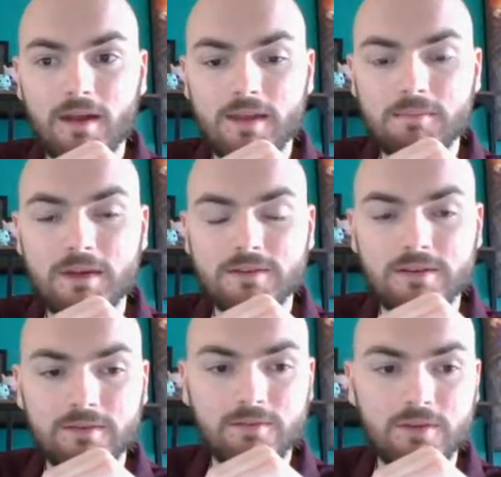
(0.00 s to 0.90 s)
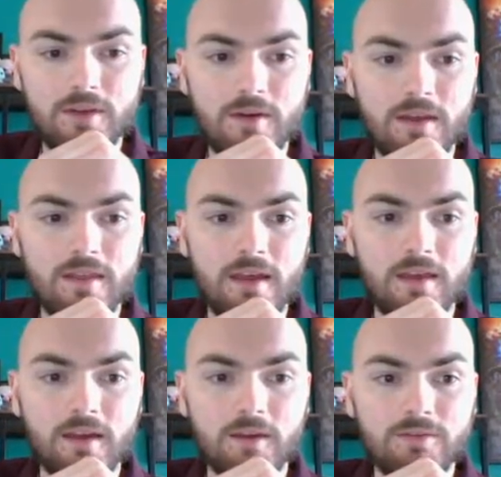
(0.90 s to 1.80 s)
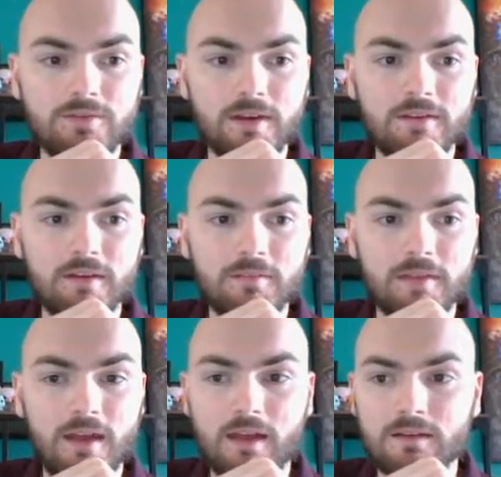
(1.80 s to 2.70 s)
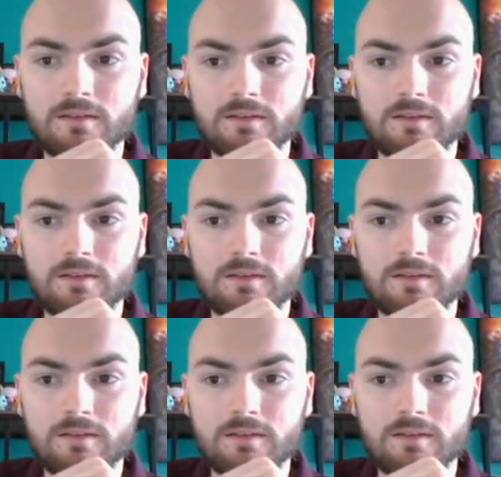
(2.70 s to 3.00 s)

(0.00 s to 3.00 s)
that image for you. And there you go, straight up there.